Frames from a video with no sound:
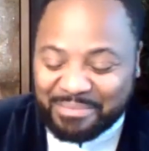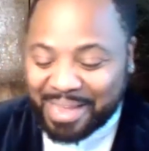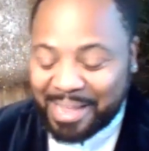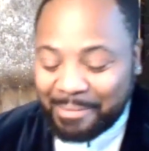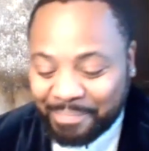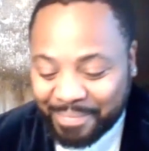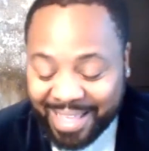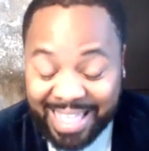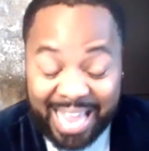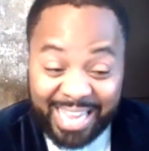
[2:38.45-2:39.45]
But
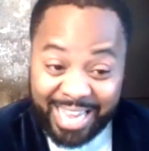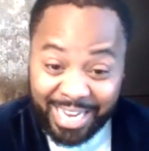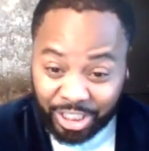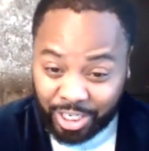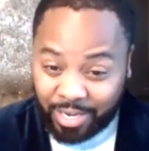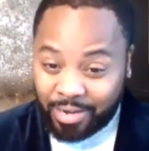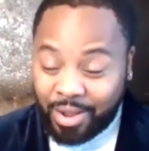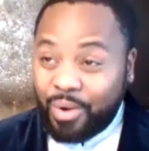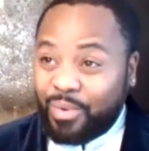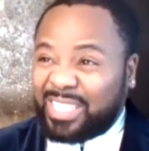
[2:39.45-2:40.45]
that kitchen
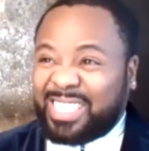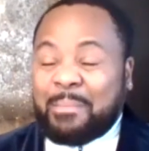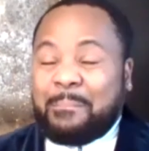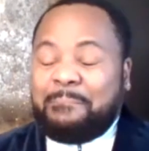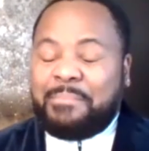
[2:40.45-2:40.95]
was the